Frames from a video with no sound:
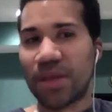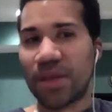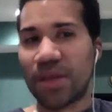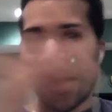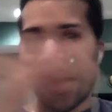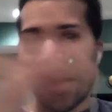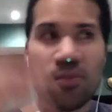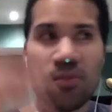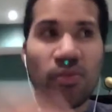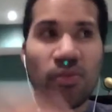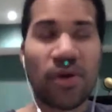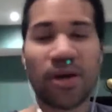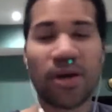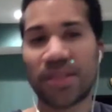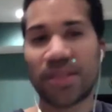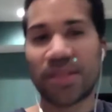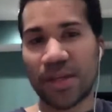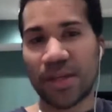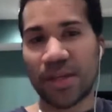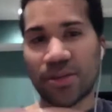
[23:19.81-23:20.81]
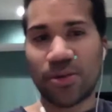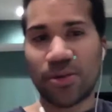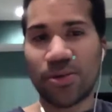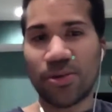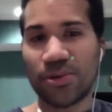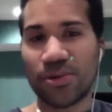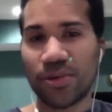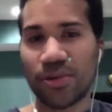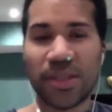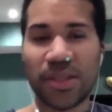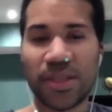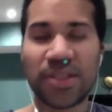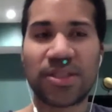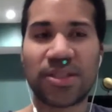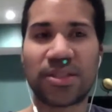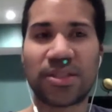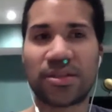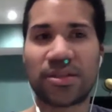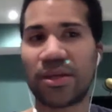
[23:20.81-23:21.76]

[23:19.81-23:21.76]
I want that correlation.